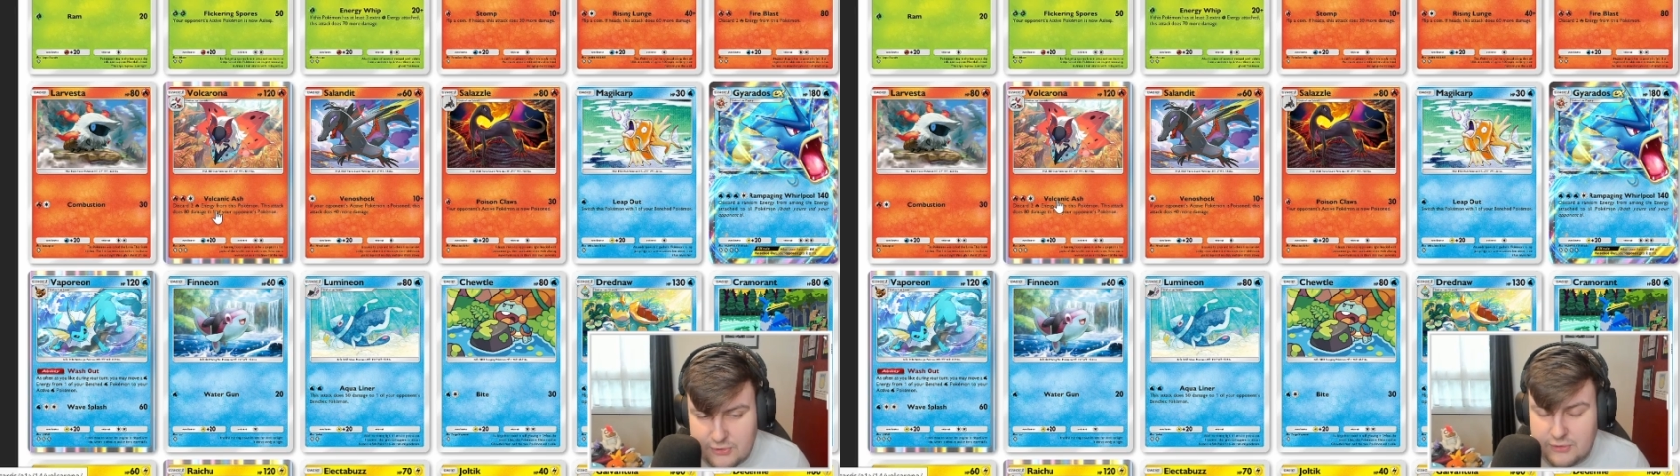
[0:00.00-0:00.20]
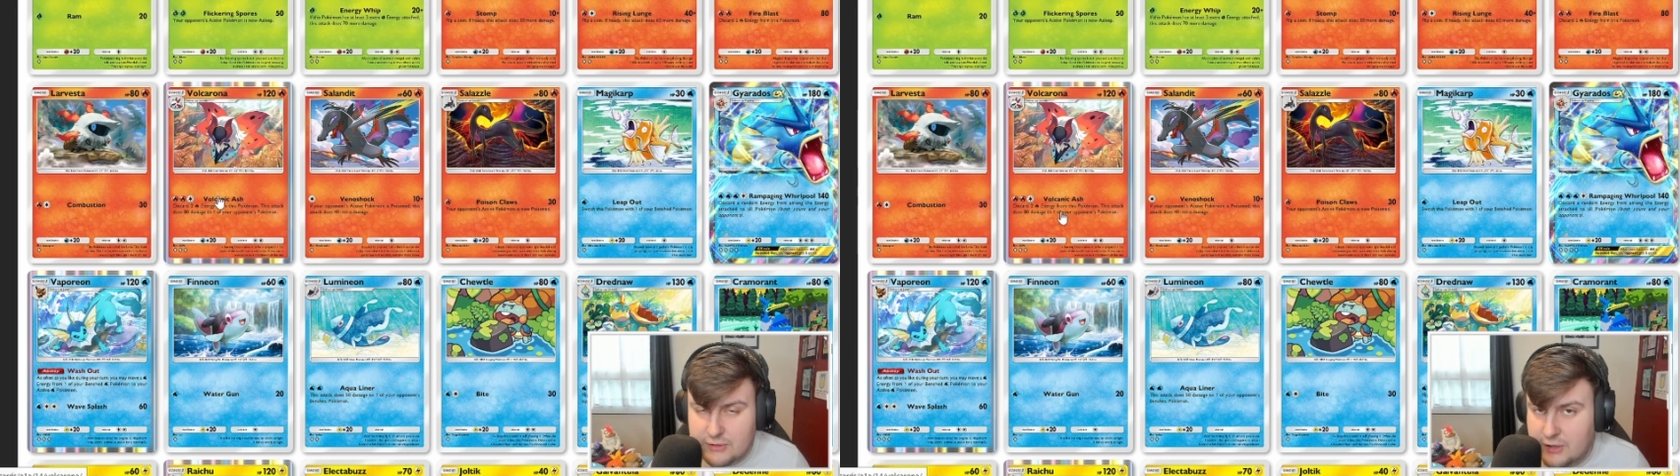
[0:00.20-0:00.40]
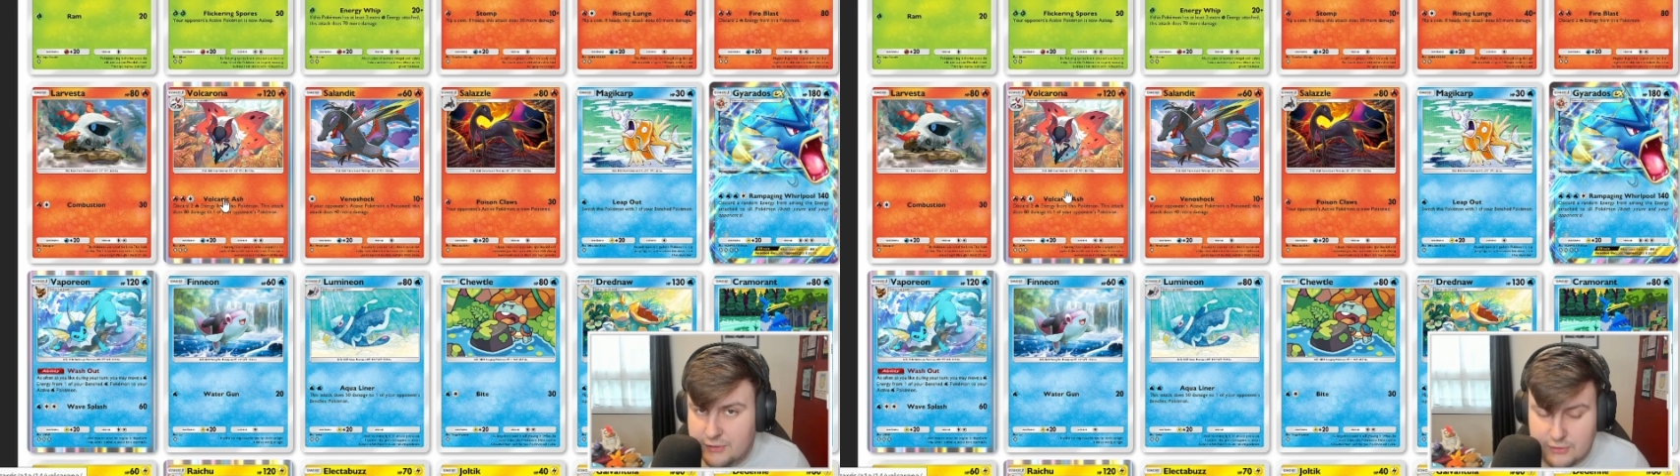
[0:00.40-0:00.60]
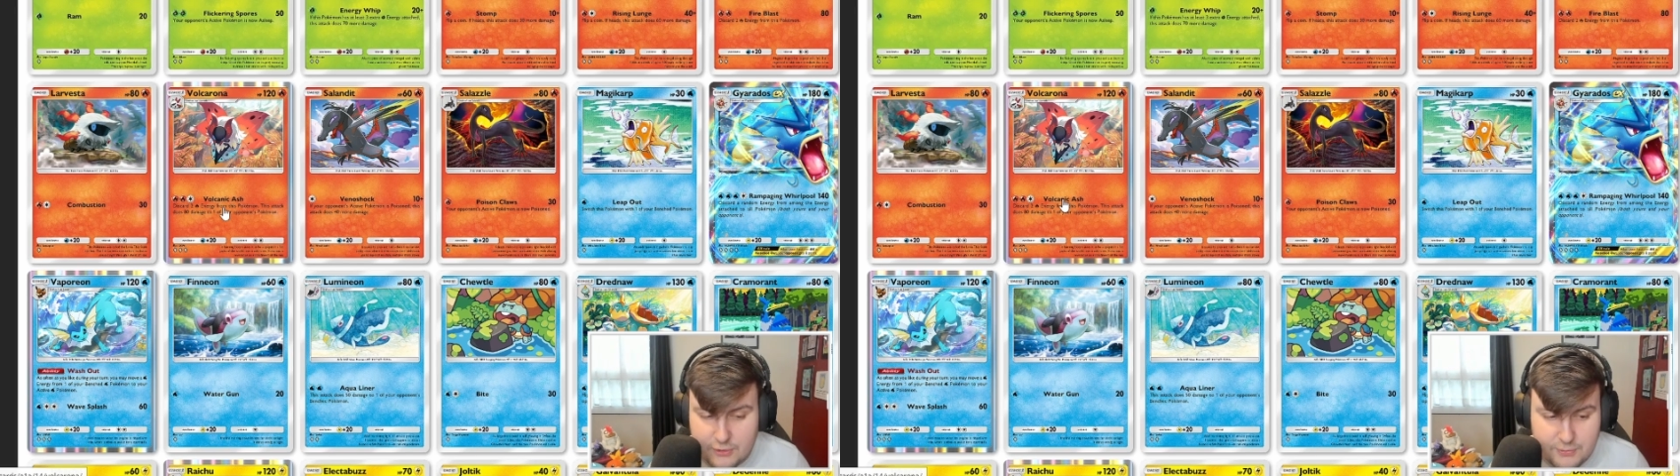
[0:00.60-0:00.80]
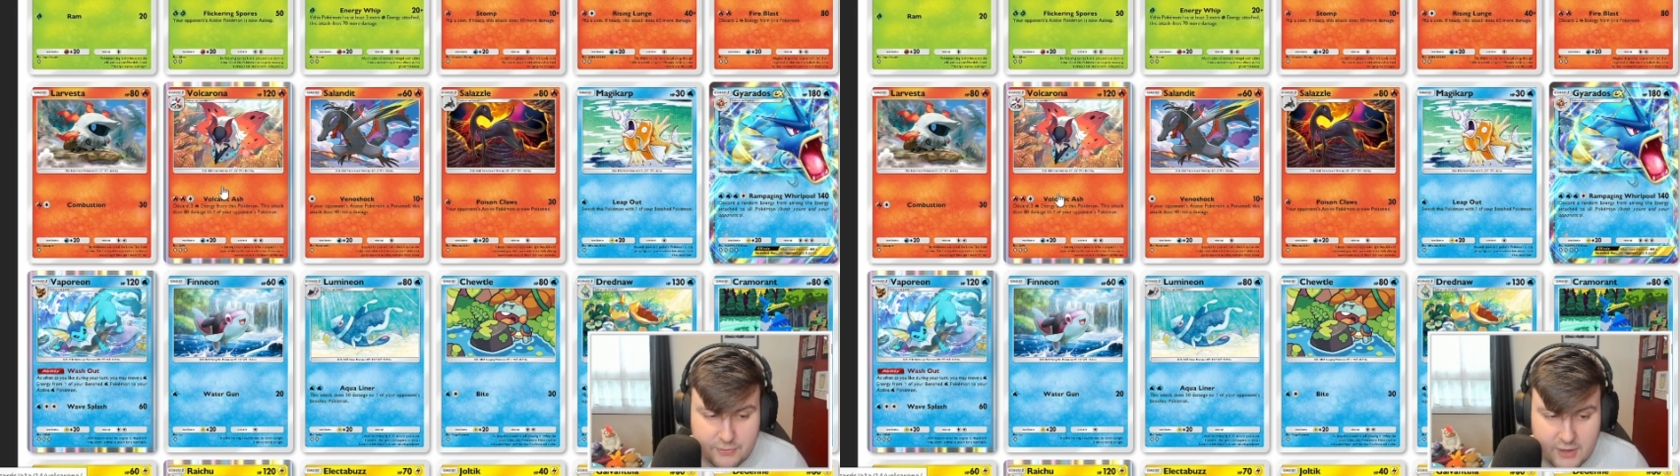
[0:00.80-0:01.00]
discard
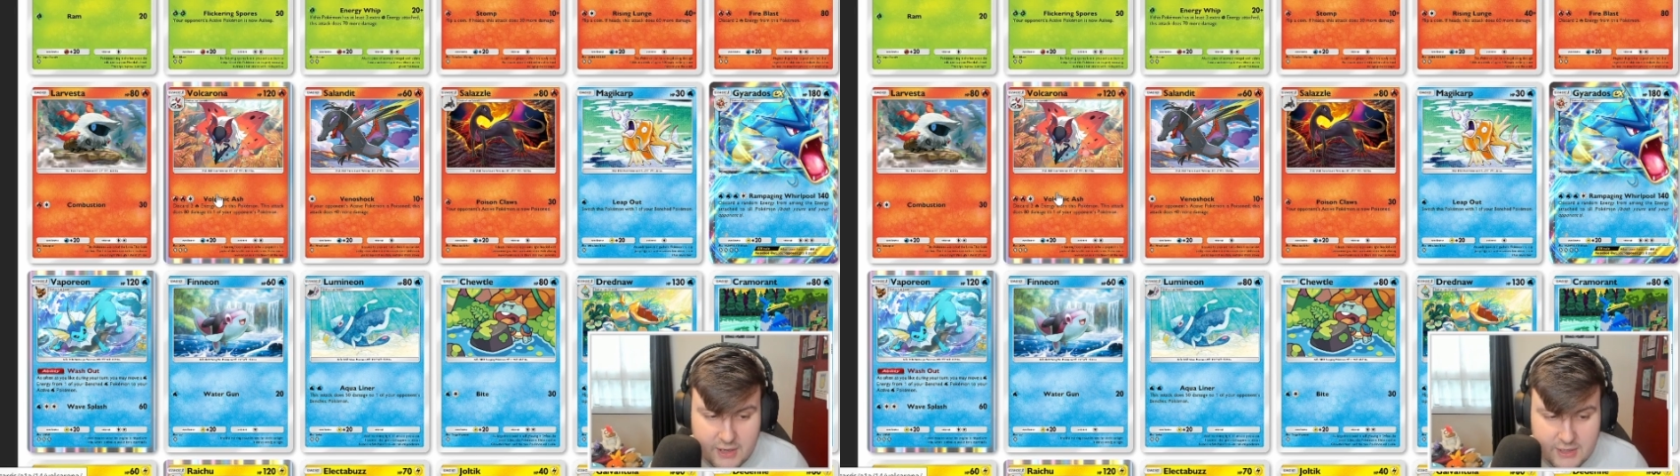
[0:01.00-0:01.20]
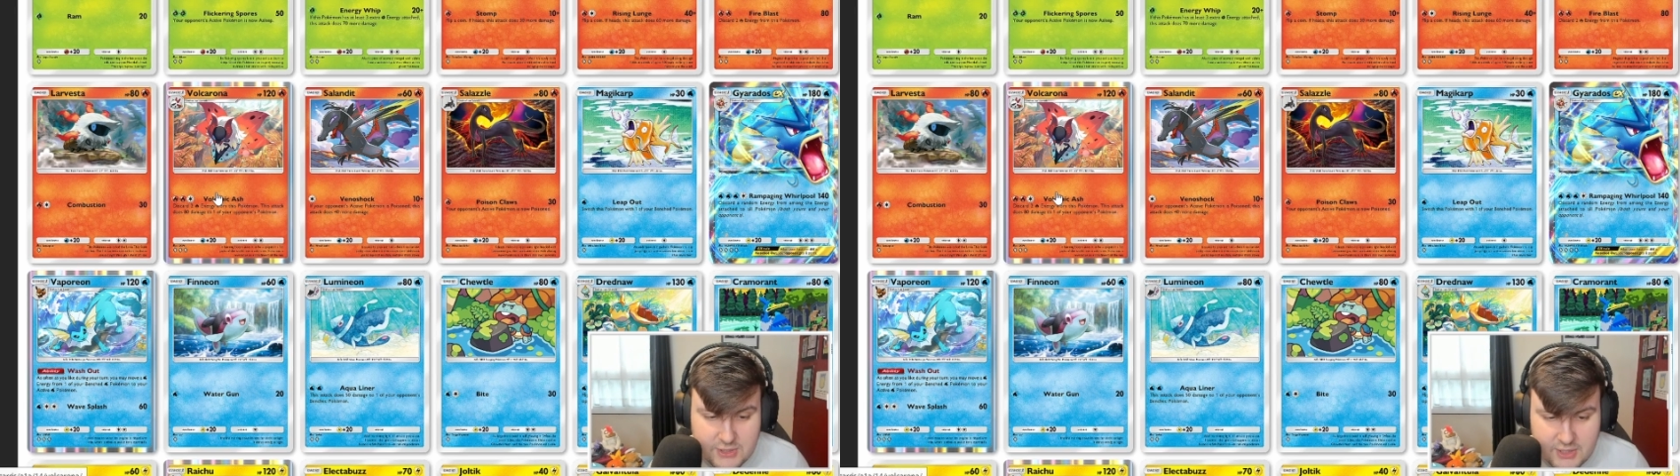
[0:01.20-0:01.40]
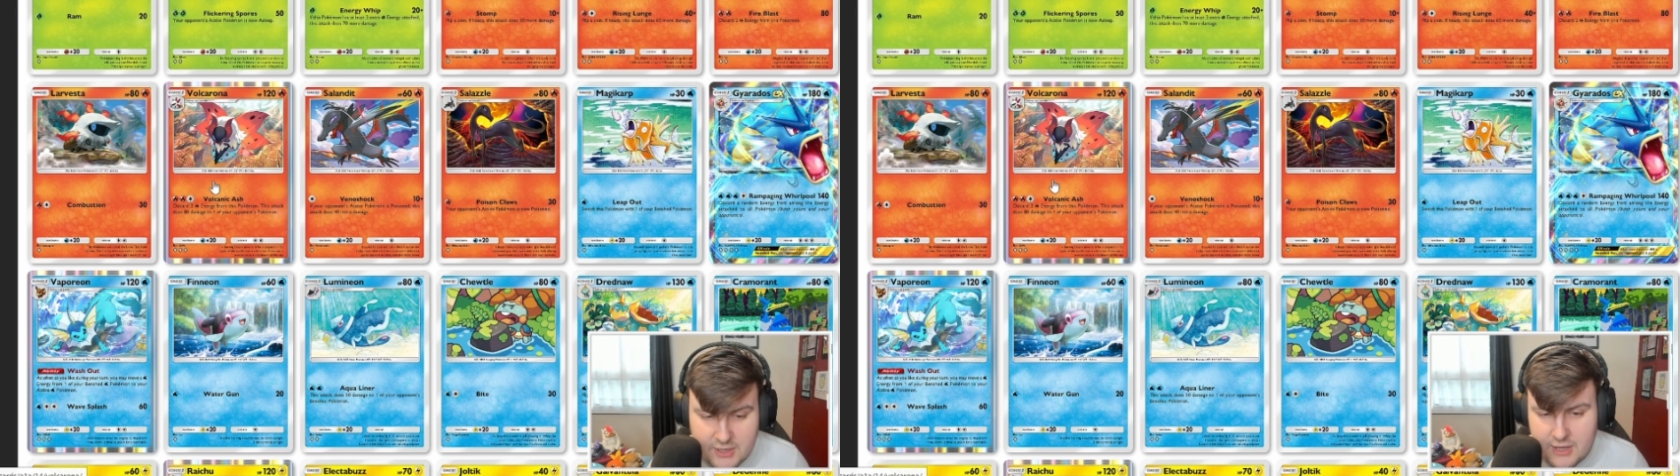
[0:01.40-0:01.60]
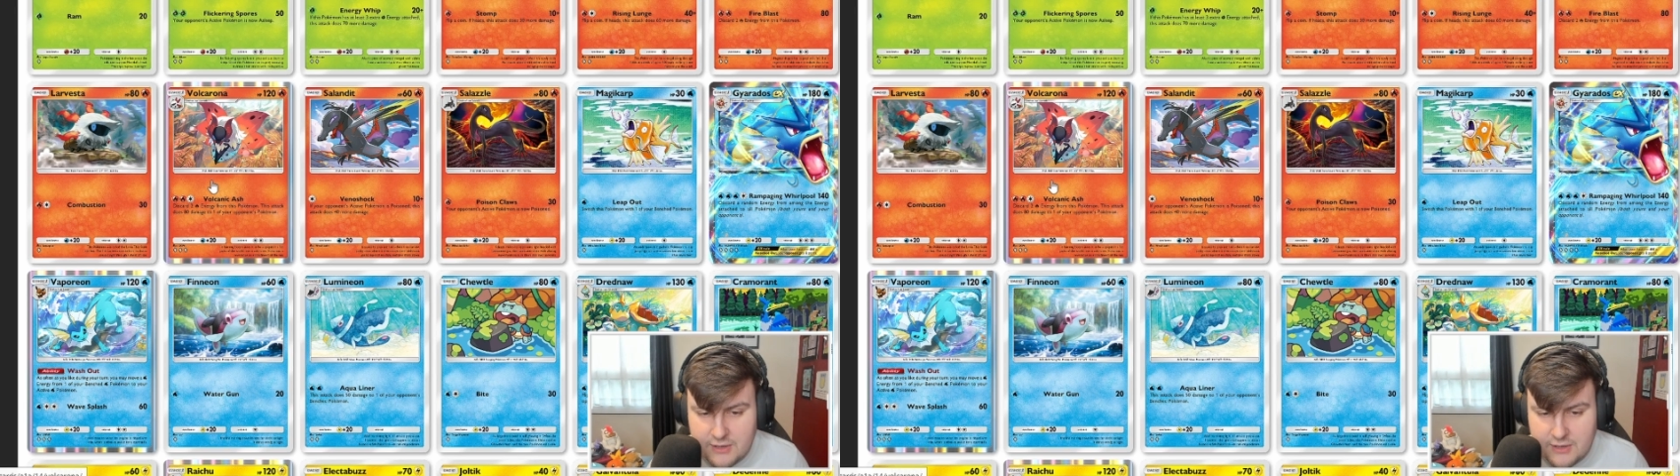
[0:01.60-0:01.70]
2 fire energy.